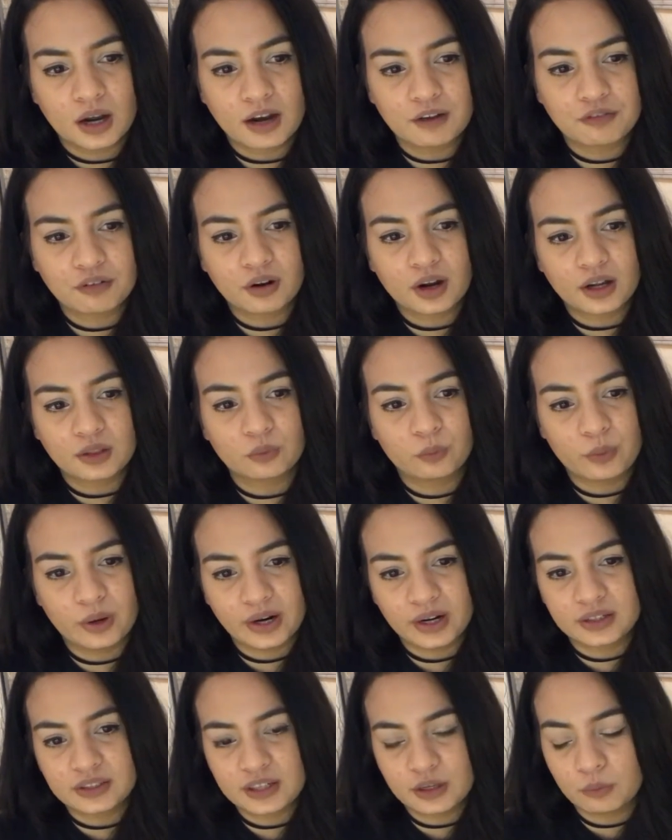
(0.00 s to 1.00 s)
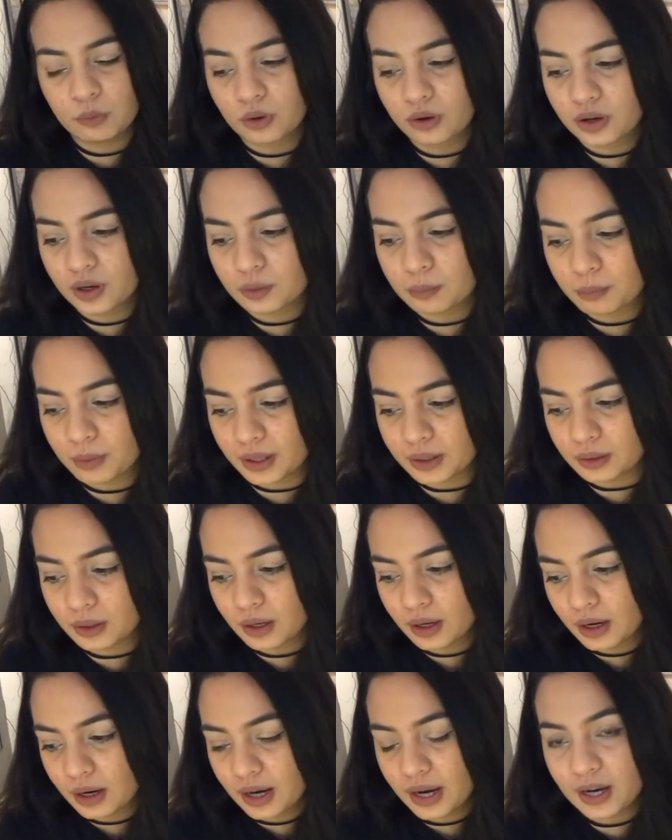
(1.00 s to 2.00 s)
forgot when else he wore it, but
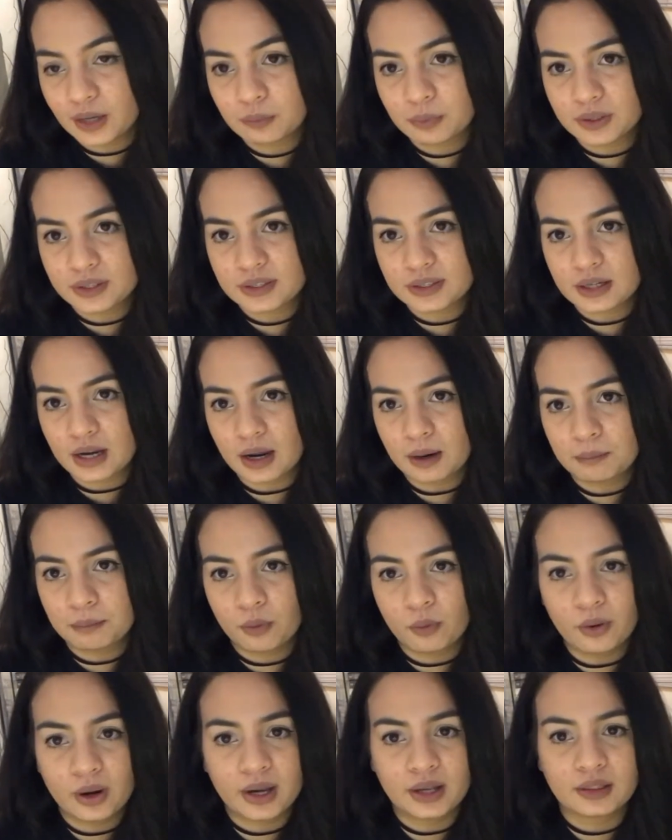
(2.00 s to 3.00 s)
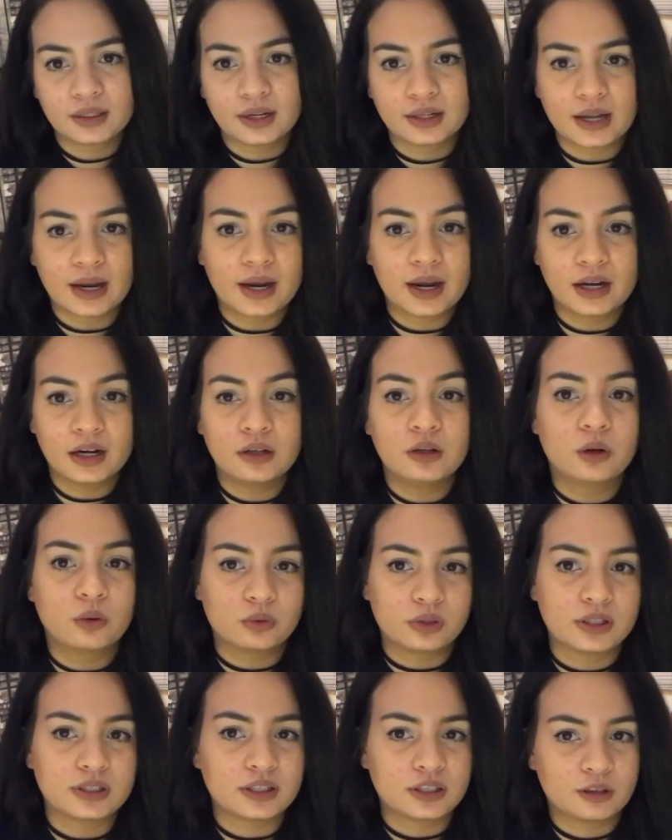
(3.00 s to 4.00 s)
it was a point that I kind of
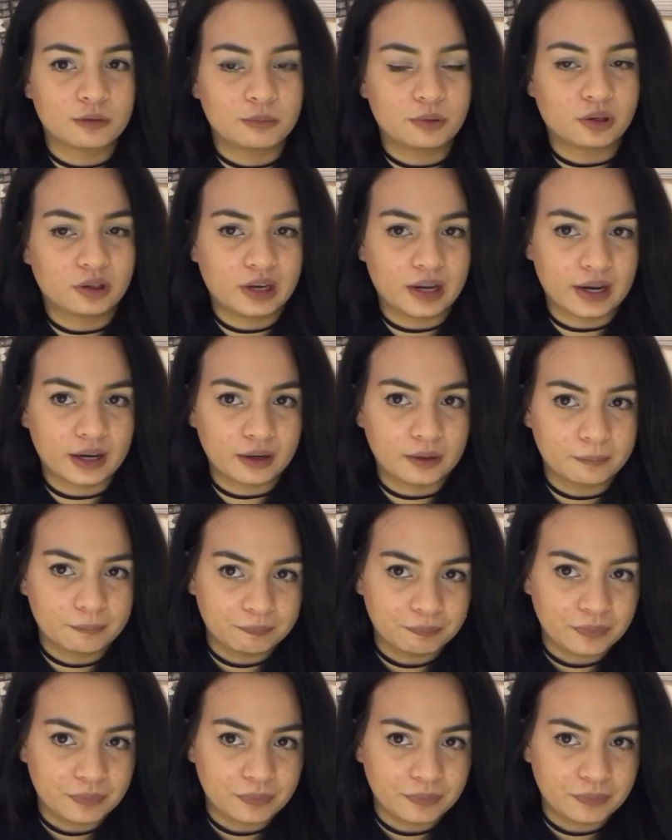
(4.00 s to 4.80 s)
noticed in the book, like